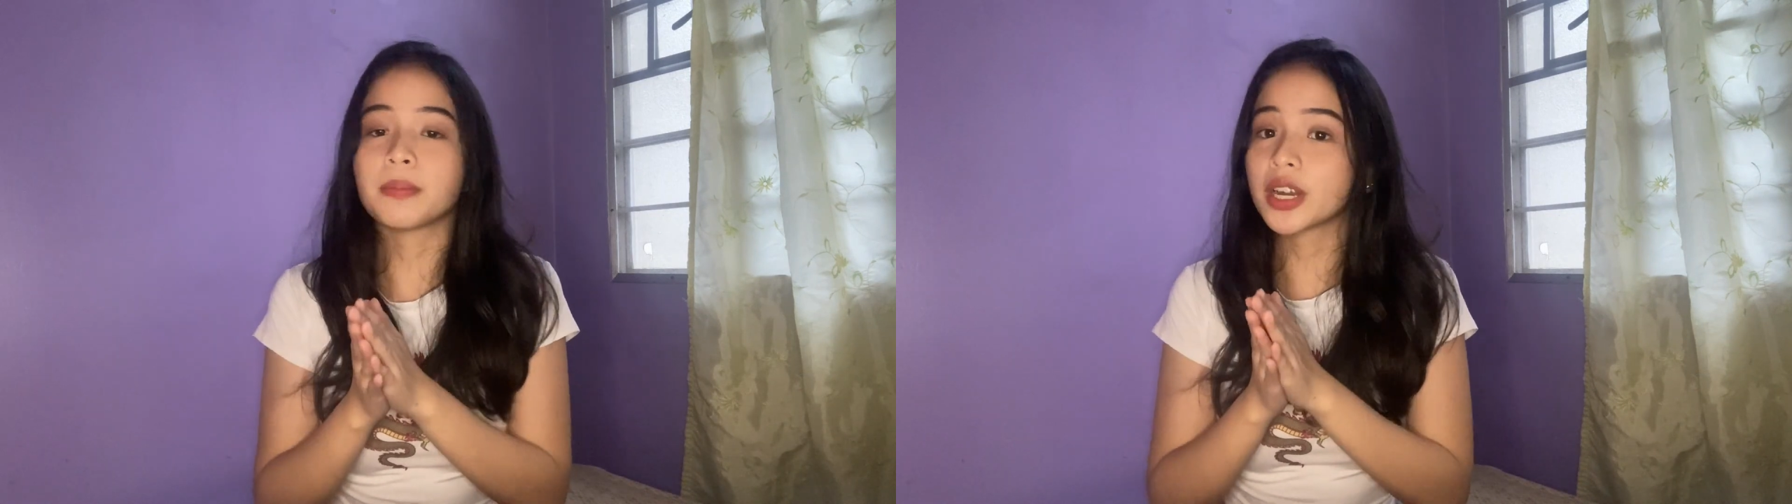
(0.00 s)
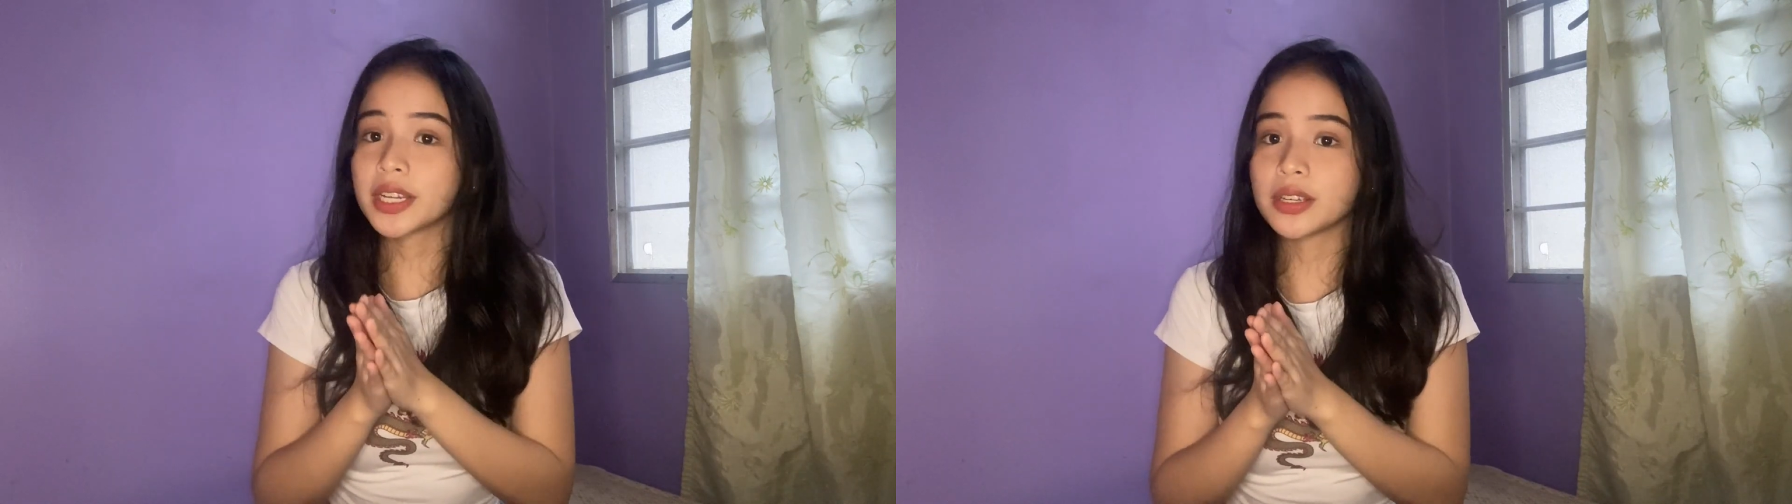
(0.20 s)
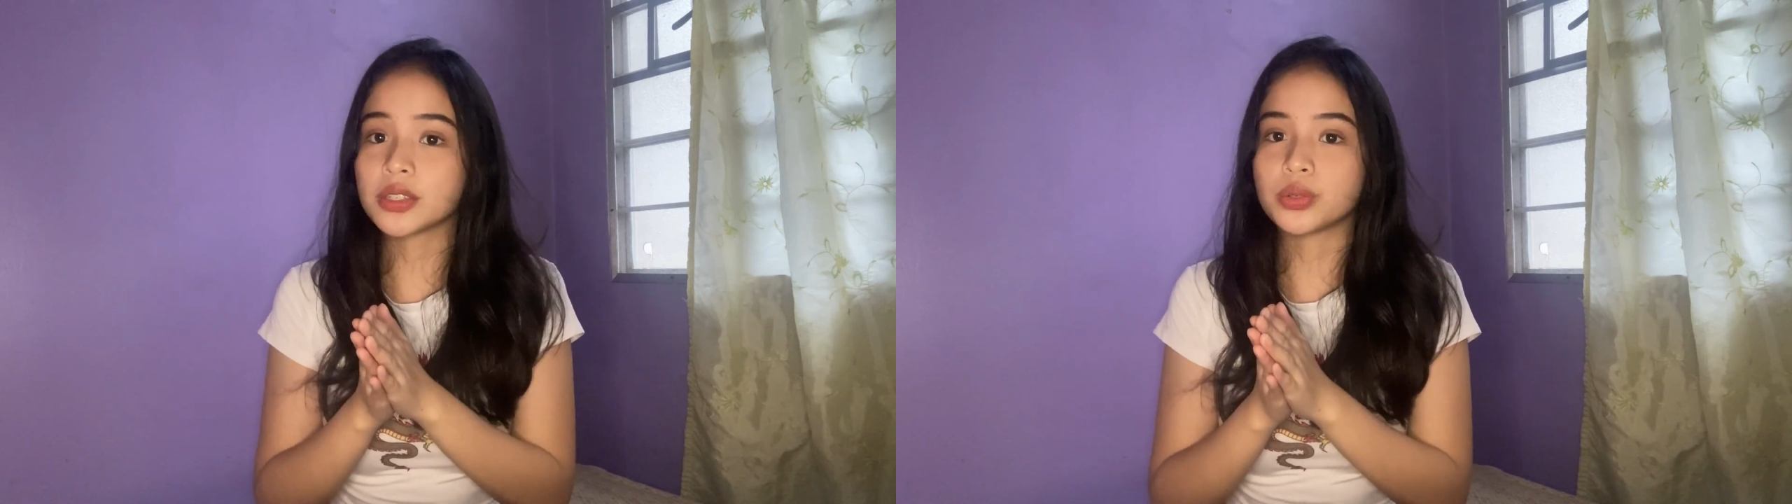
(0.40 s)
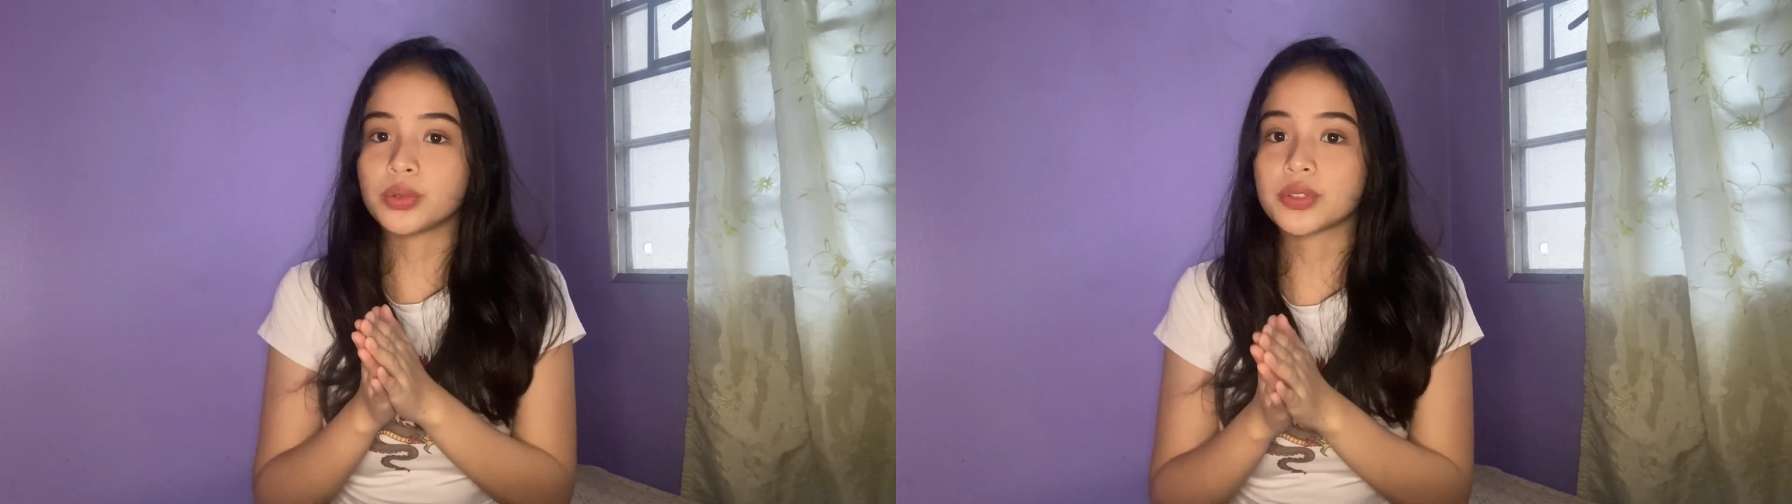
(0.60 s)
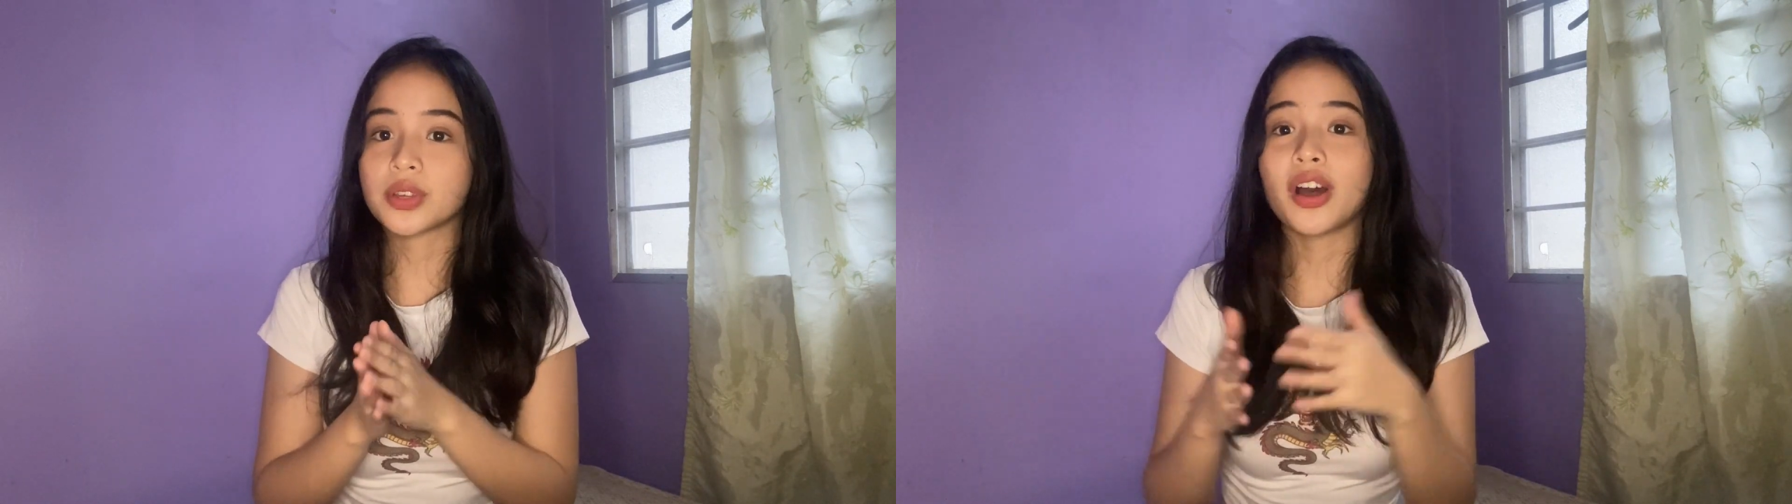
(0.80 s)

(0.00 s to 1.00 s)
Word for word: marketing tools